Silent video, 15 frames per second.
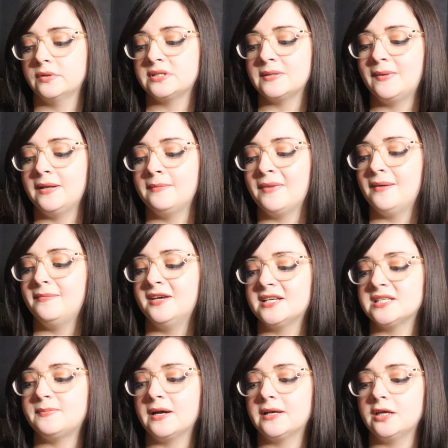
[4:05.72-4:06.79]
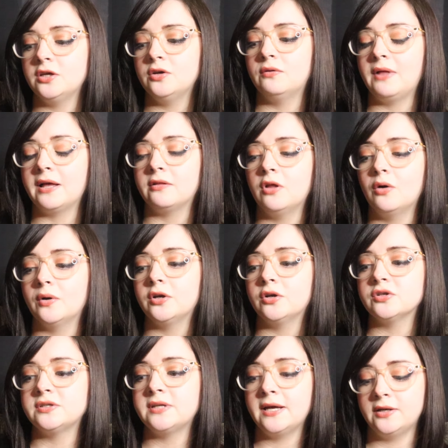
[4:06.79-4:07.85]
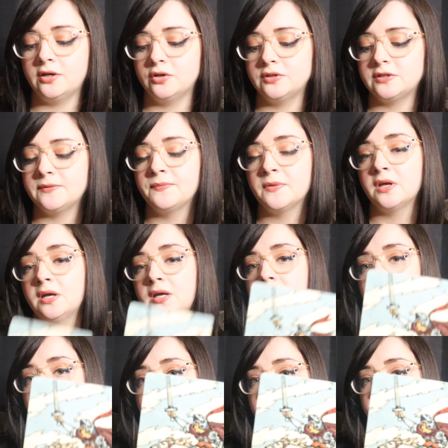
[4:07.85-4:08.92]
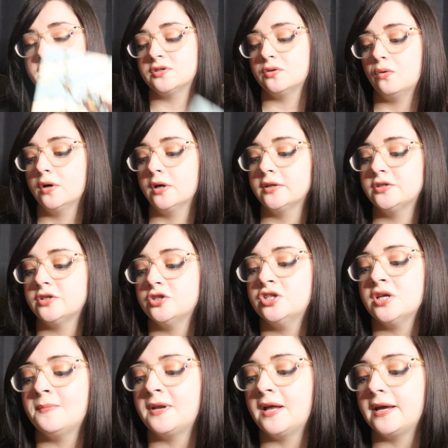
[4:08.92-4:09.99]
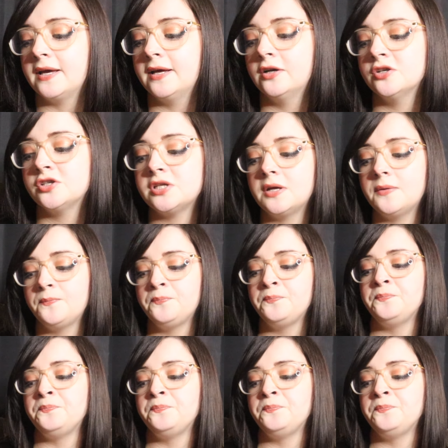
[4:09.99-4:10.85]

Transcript: Somebody may be expecting you to like lower your standards. Knight of Swords, Gemini energy.